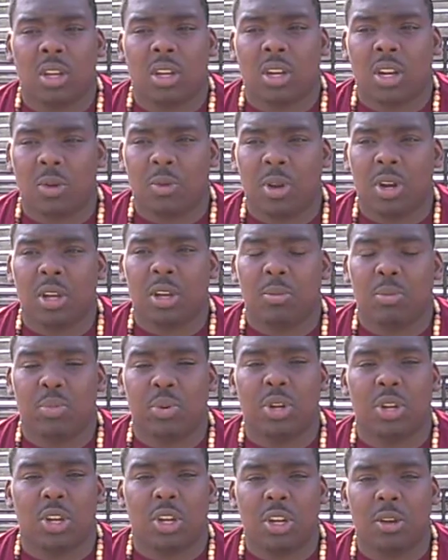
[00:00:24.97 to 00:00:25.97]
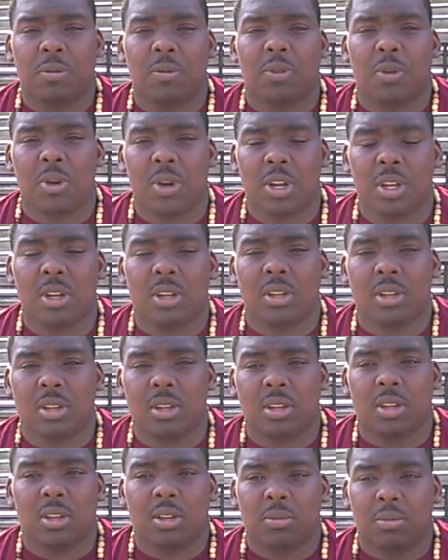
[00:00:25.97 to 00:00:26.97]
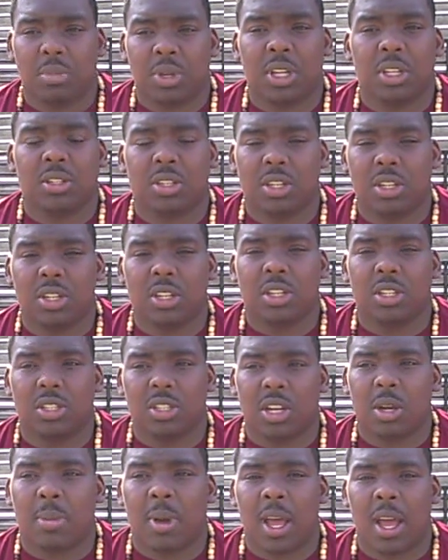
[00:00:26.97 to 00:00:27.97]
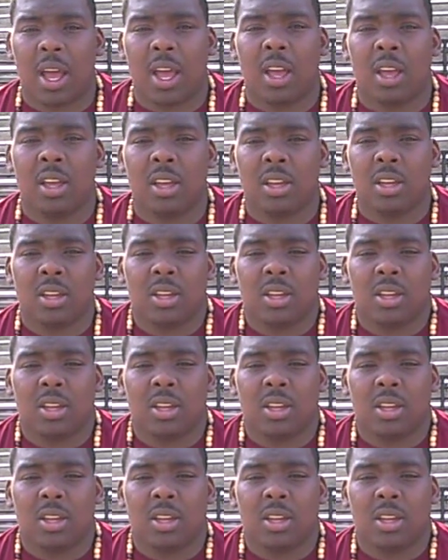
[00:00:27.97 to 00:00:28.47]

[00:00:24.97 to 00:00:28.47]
and I ran a pretty good 40. Yeah. Bench good, jump high.